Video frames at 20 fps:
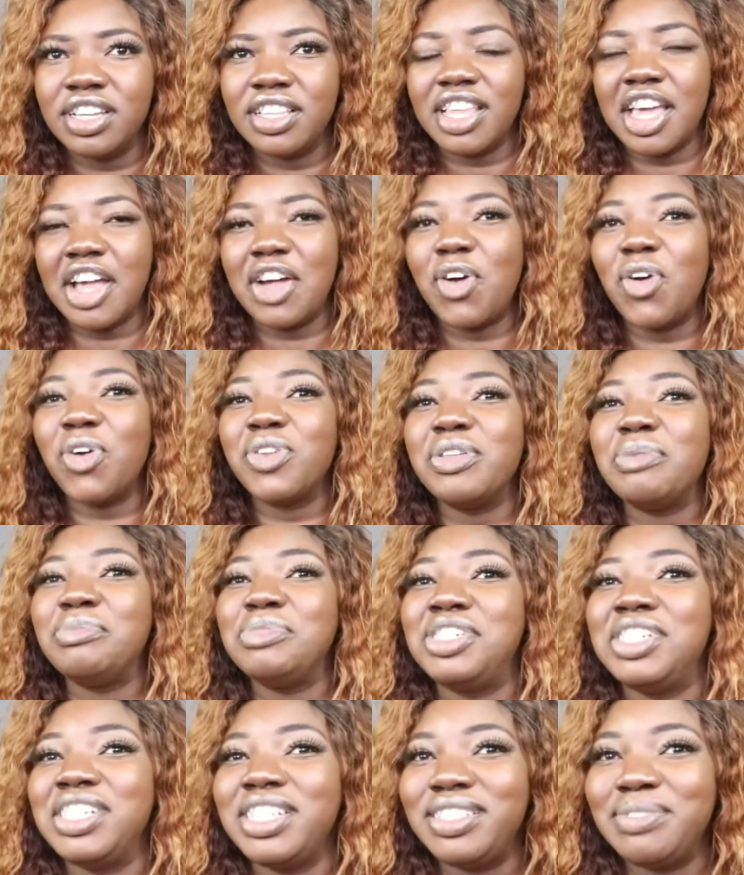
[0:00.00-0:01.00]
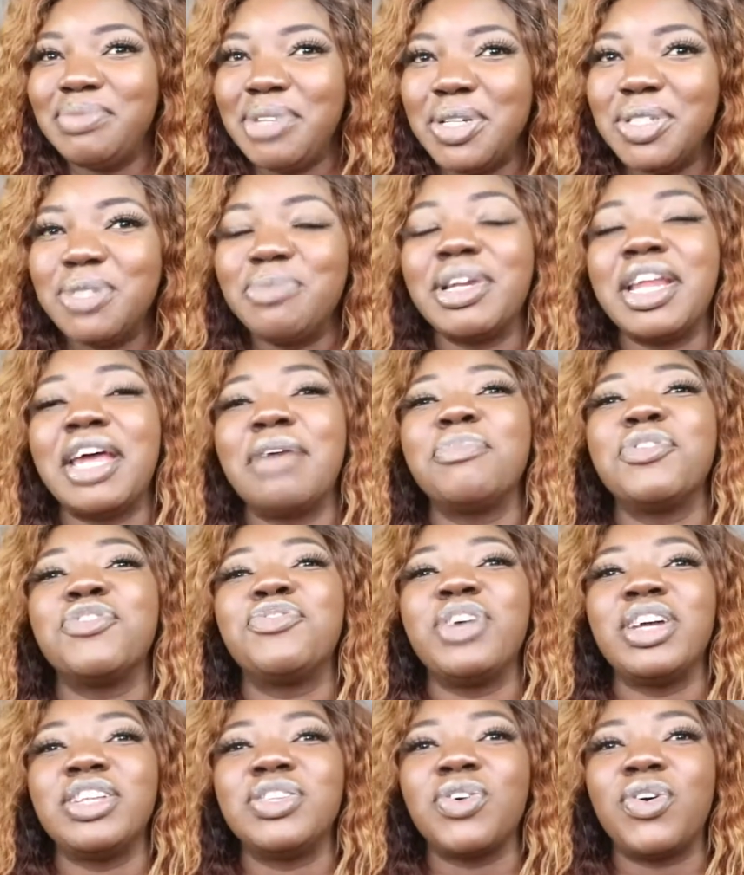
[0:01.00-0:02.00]
They call them cheat meals, but I
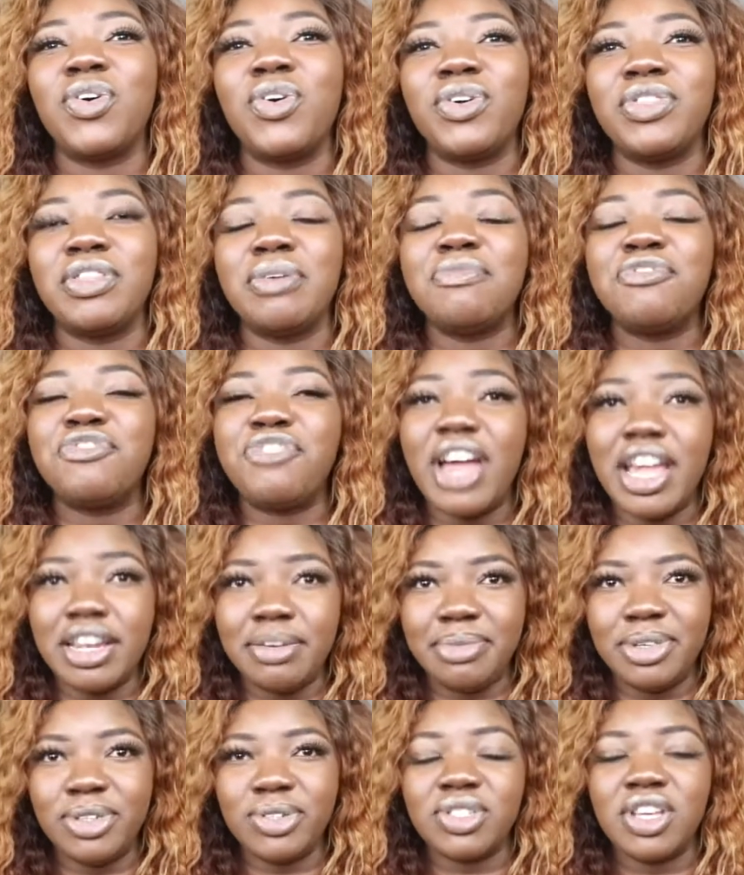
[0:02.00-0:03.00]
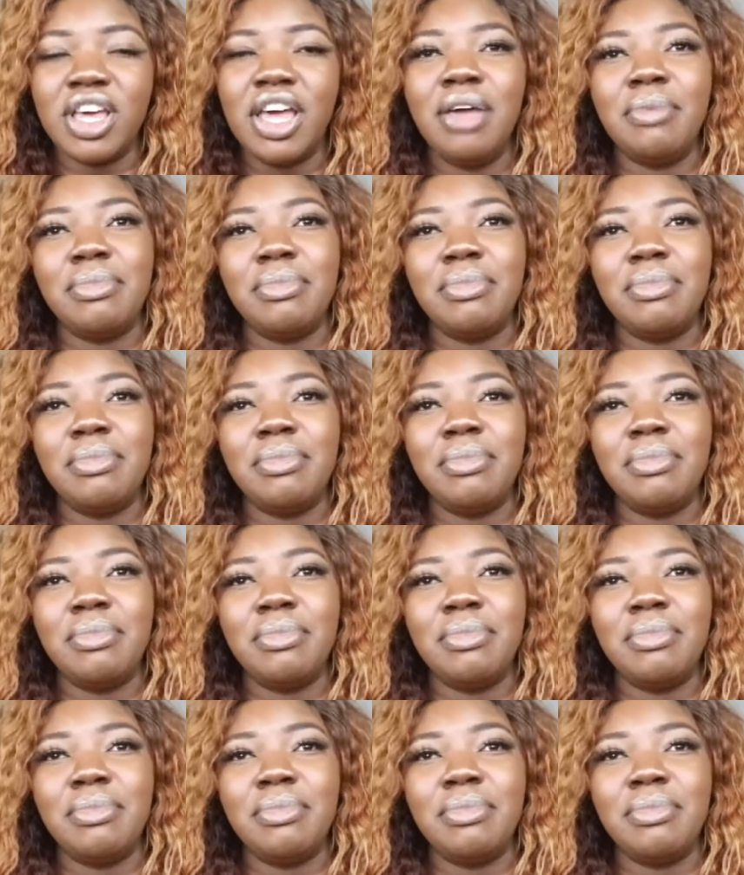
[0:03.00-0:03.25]
prefer to call them fun meals,